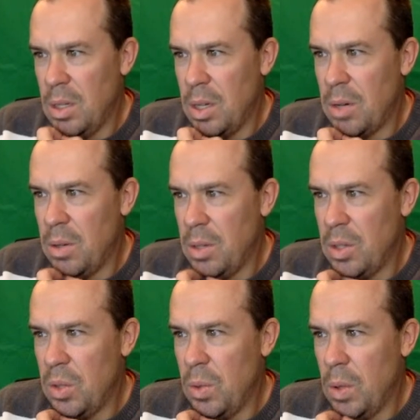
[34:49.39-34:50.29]
General is
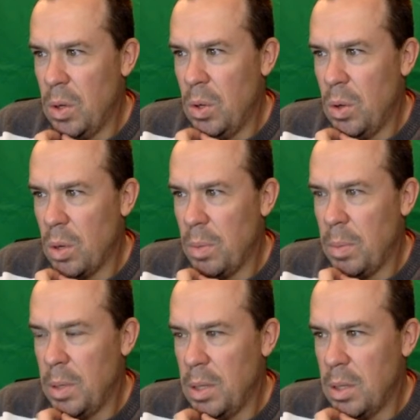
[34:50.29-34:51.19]
suing the New York
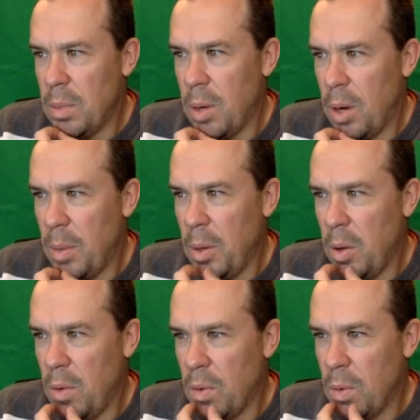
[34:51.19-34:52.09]
Police Department
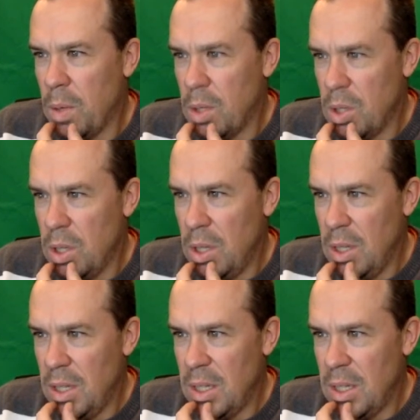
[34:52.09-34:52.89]
over what she